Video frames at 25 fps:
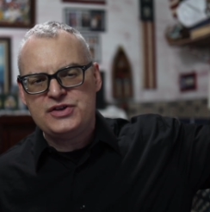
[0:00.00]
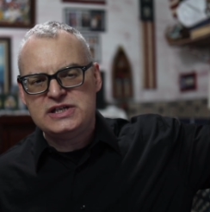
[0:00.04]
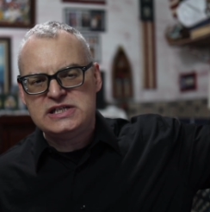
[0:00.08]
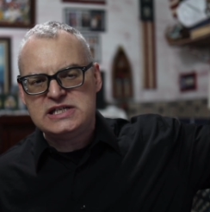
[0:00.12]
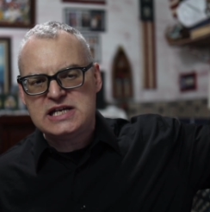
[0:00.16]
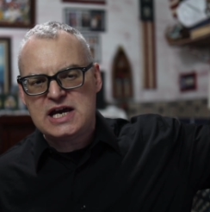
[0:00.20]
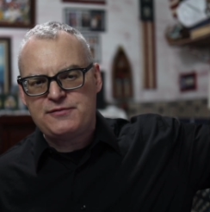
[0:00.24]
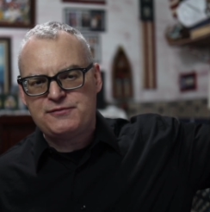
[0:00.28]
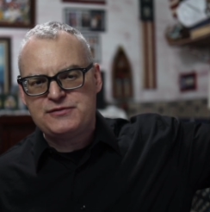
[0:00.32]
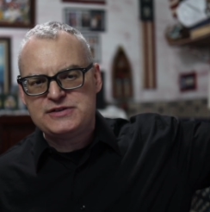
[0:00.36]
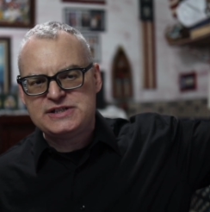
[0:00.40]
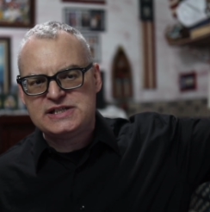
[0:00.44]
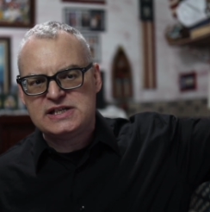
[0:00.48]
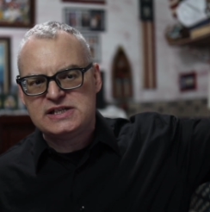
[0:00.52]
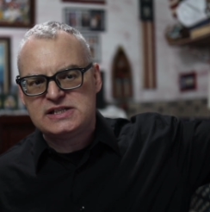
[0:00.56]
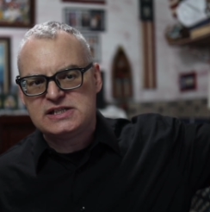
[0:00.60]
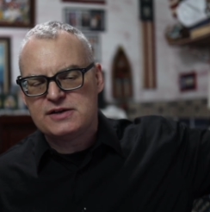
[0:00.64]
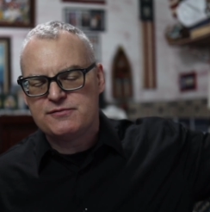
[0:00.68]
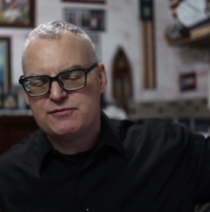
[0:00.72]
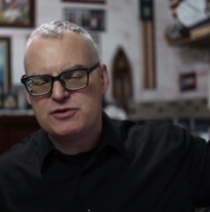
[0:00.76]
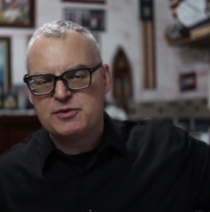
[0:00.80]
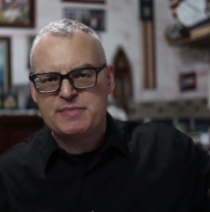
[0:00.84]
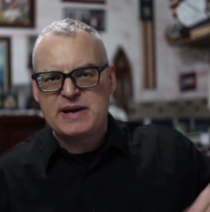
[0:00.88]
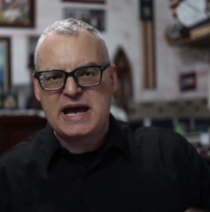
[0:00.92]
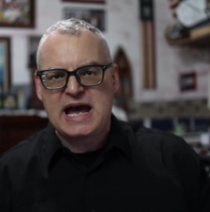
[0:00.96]
the deficits
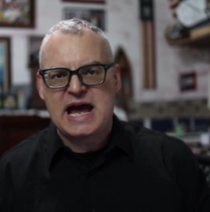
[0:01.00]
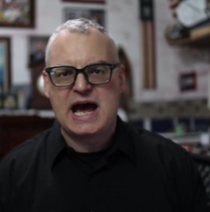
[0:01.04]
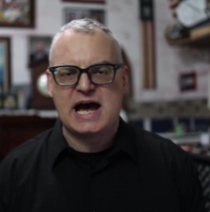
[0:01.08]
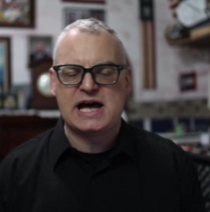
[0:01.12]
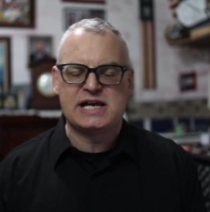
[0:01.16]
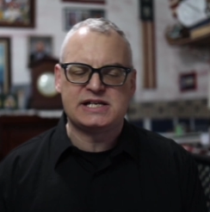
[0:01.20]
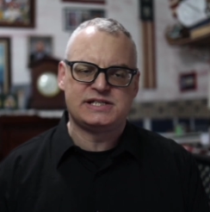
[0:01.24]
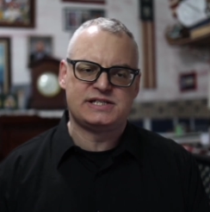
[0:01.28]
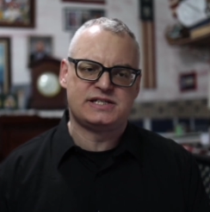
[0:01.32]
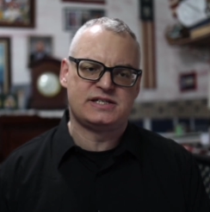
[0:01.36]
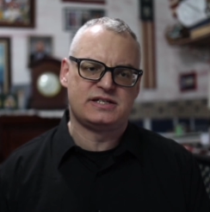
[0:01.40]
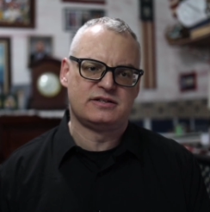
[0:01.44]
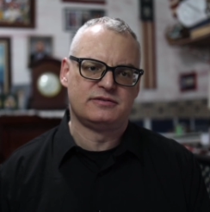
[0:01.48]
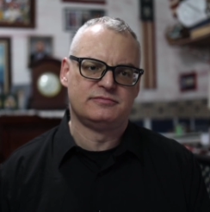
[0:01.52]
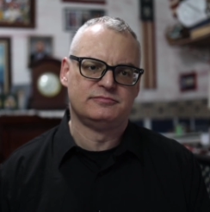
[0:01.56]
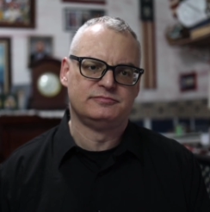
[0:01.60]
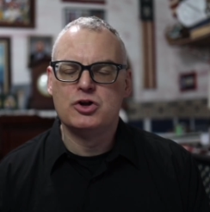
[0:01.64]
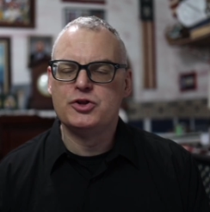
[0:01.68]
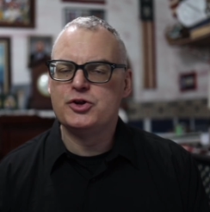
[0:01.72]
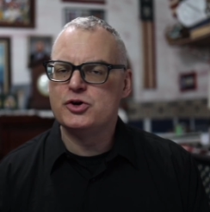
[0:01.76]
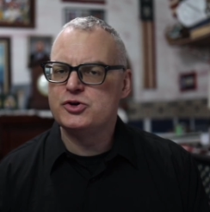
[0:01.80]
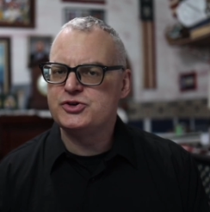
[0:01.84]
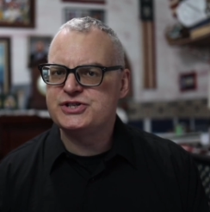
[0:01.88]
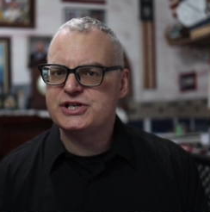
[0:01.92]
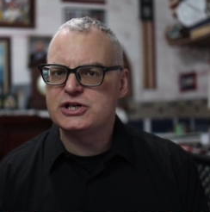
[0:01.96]
of the past,
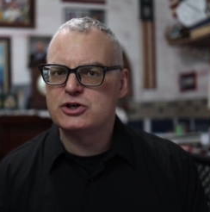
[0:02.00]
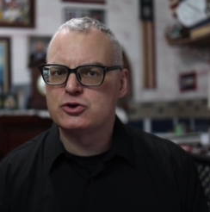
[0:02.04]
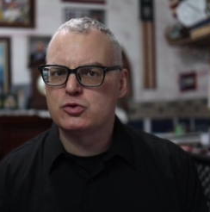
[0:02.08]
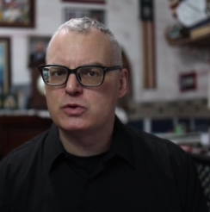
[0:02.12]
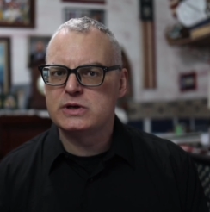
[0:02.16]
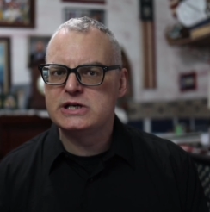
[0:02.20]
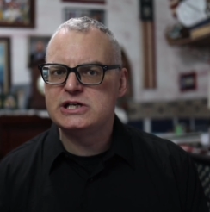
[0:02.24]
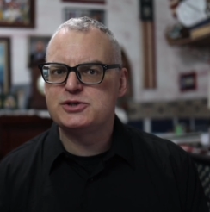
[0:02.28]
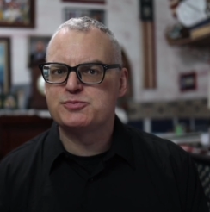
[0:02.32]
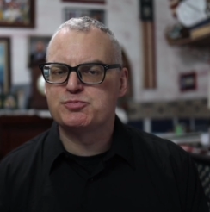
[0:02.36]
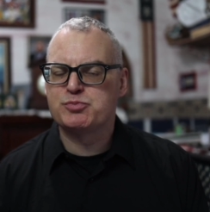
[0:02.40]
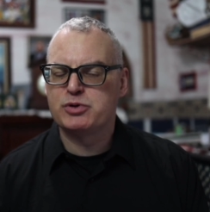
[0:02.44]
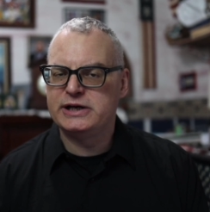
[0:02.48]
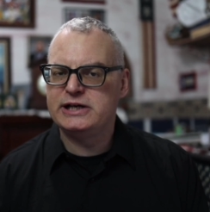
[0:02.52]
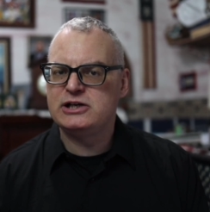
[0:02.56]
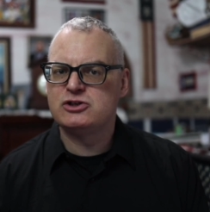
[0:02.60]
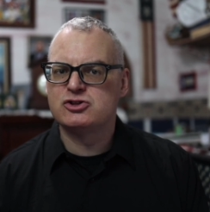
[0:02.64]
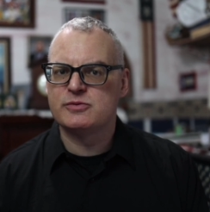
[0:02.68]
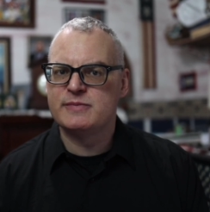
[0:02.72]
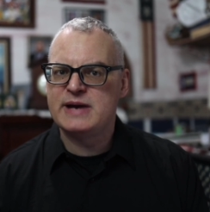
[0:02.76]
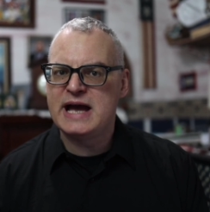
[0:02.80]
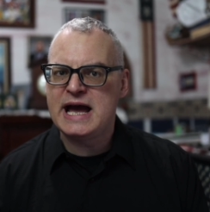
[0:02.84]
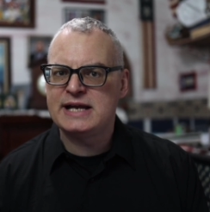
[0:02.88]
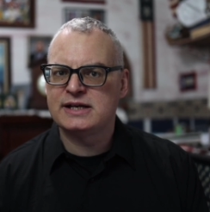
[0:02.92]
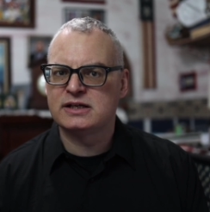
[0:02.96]
well, those increased pretty
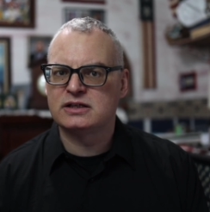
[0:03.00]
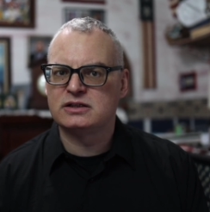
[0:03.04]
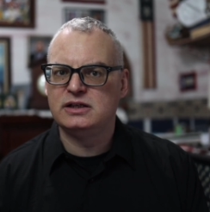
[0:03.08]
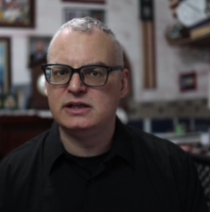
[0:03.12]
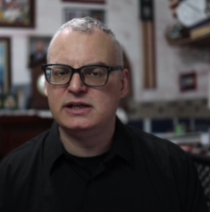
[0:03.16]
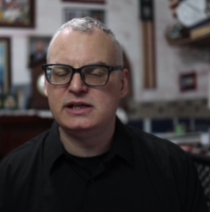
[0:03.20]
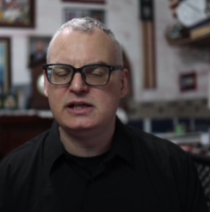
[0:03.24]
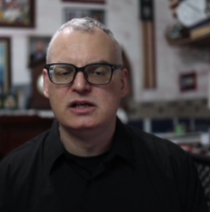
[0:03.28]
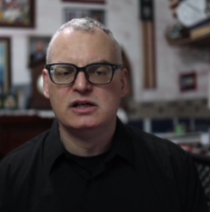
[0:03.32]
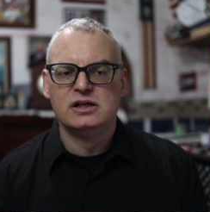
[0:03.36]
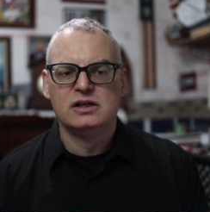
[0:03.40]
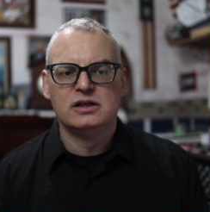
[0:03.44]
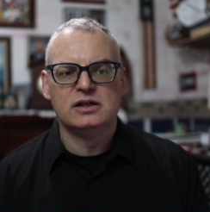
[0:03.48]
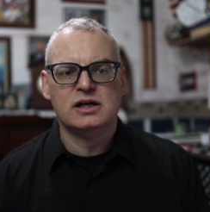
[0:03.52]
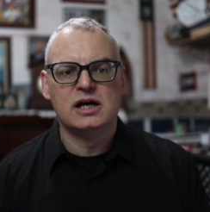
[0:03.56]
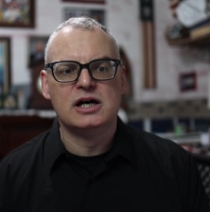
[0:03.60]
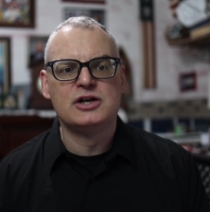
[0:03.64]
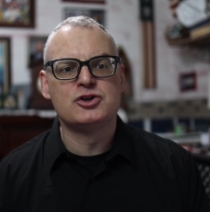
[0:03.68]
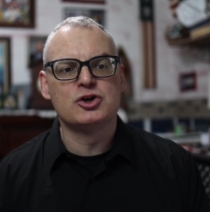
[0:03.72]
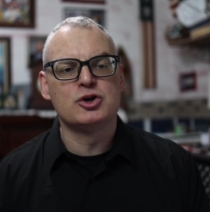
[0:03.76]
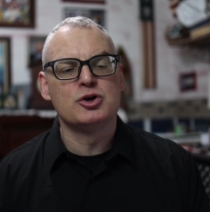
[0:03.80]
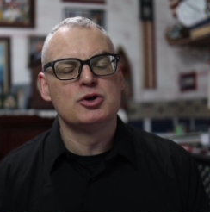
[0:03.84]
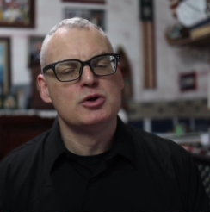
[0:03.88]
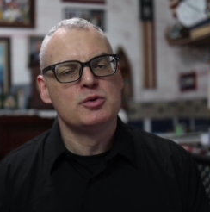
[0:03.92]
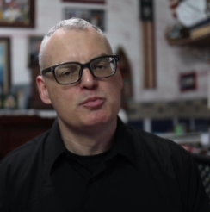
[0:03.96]
dramatically
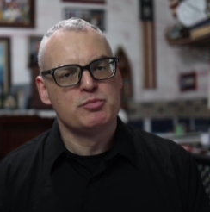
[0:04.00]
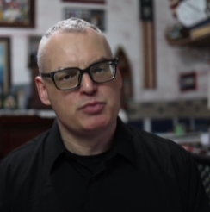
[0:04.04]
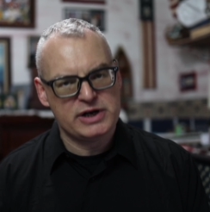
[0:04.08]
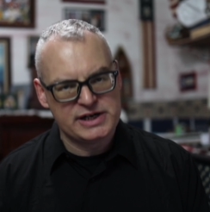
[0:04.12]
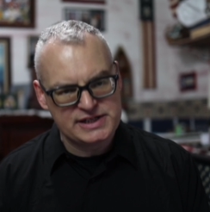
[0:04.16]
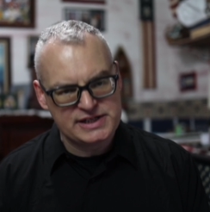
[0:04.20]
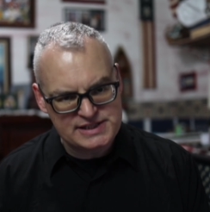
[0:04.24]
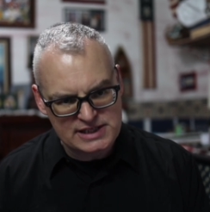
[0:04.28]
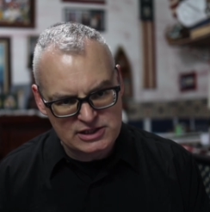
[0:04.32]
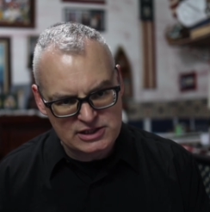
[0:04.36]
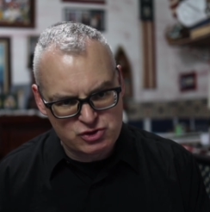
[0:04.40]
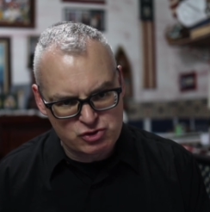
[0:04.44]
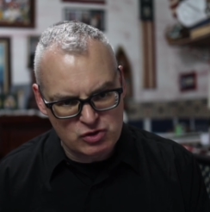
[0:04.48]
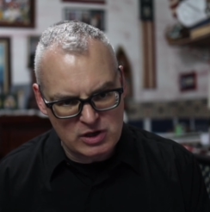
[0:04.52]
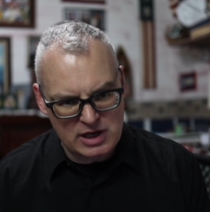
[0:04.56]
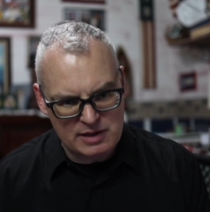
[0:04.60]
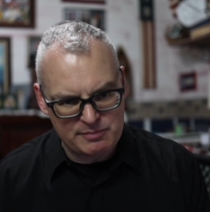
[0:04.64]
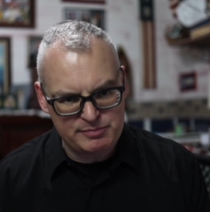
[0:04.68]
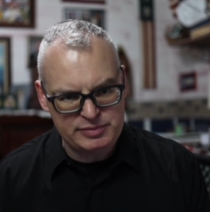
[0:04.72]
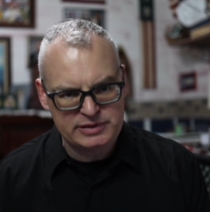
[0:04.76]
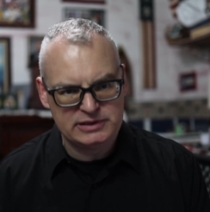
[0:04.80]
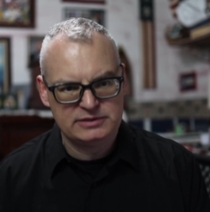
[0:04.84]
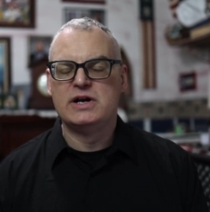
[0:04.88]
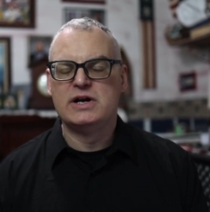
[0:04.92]
under President Trump.